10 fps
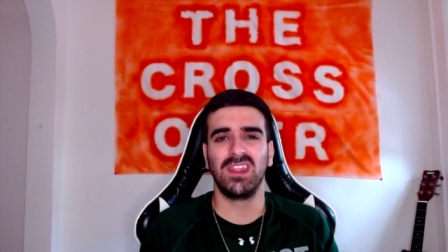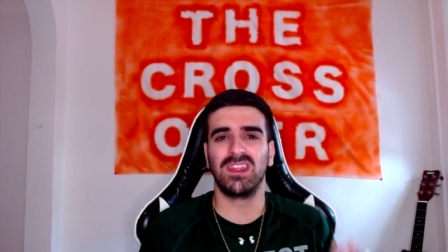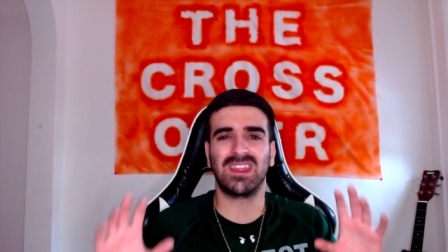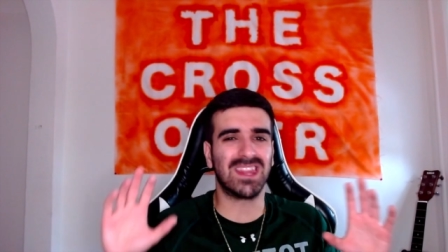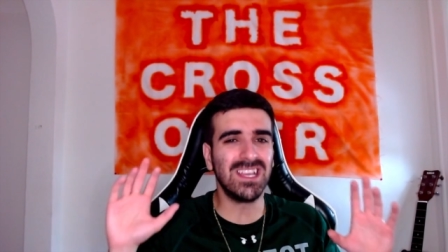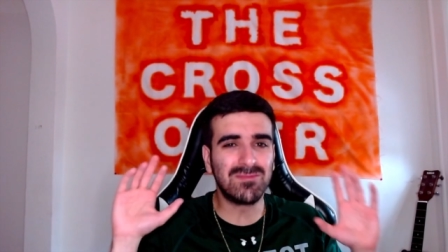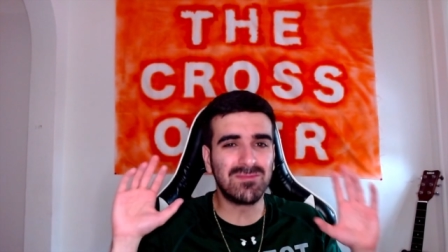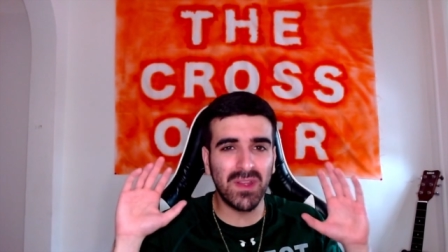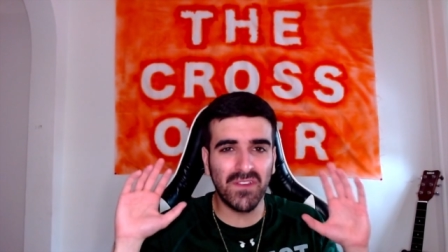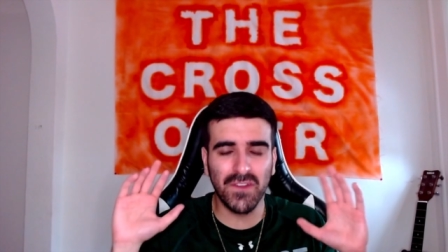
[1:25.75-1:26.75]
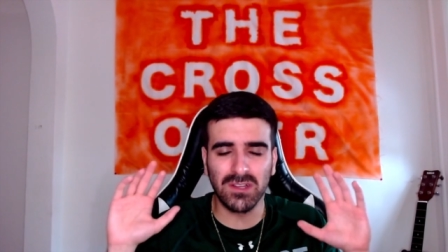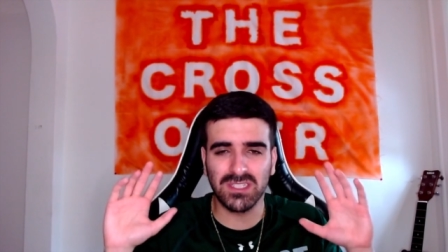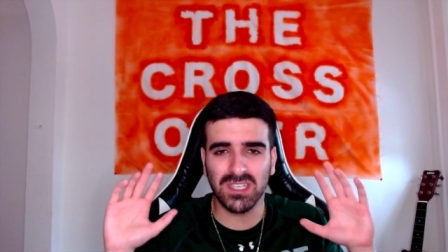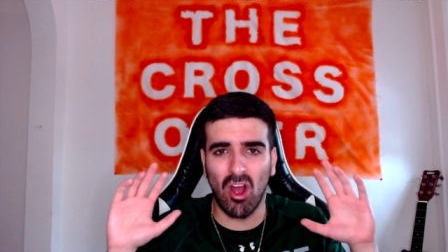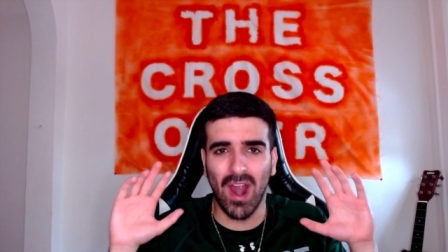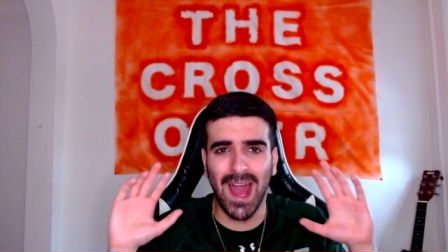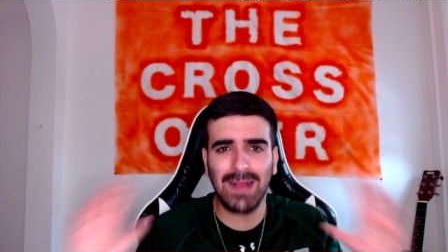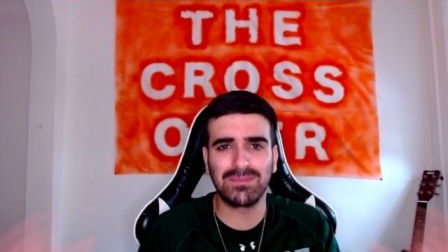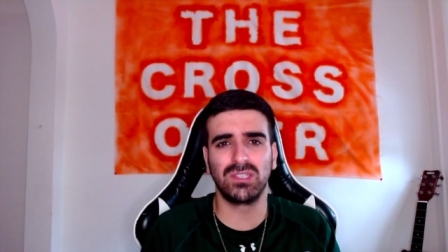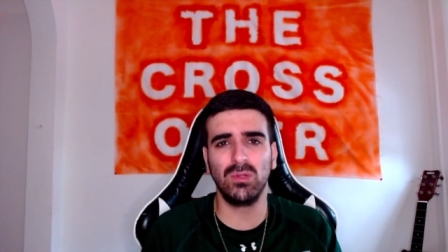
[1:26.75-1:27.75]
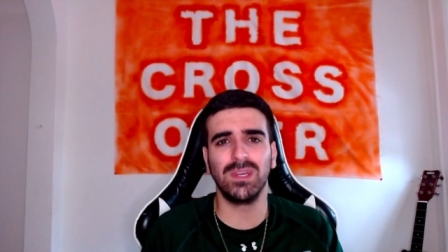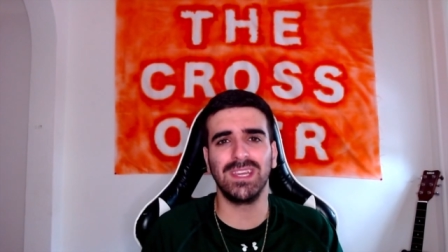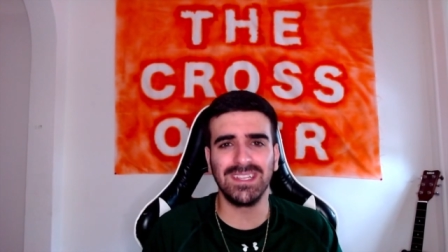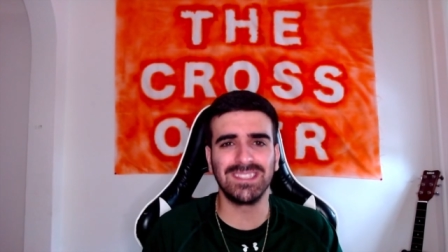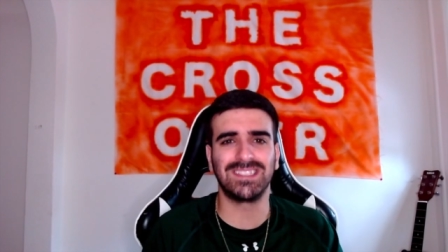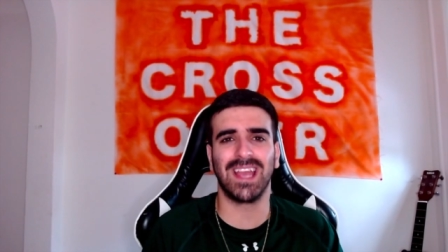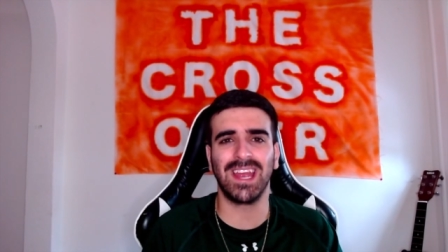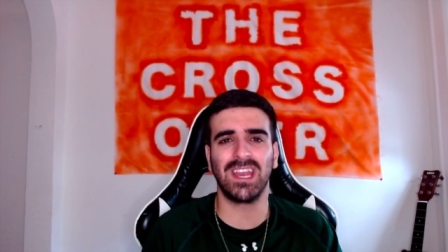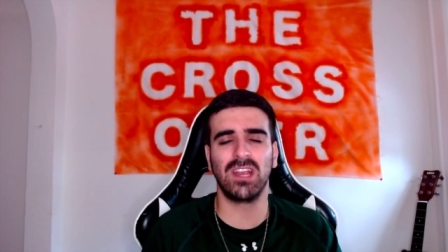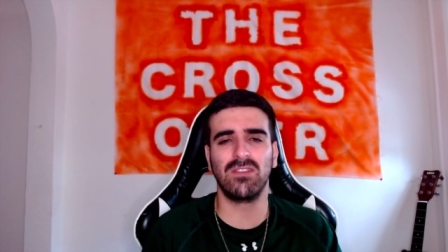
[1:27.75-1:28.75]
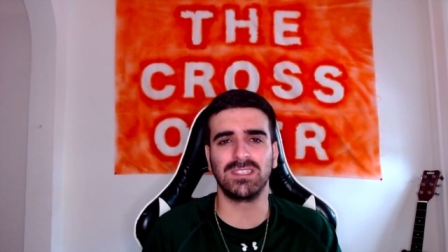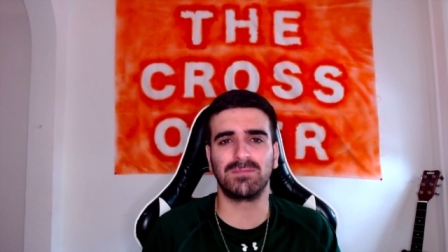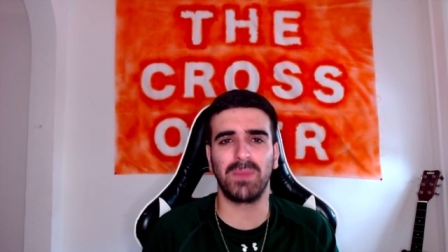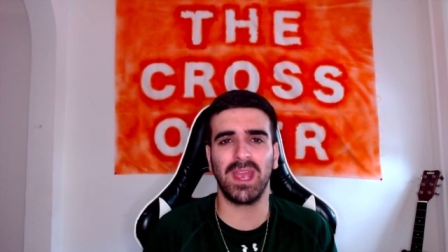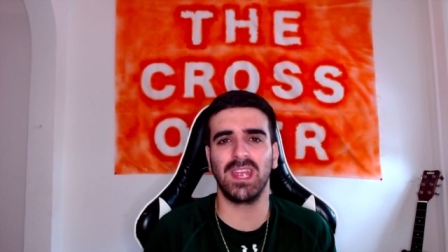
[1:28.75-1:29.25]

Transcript: These midfields are absolutely insane here in Spain.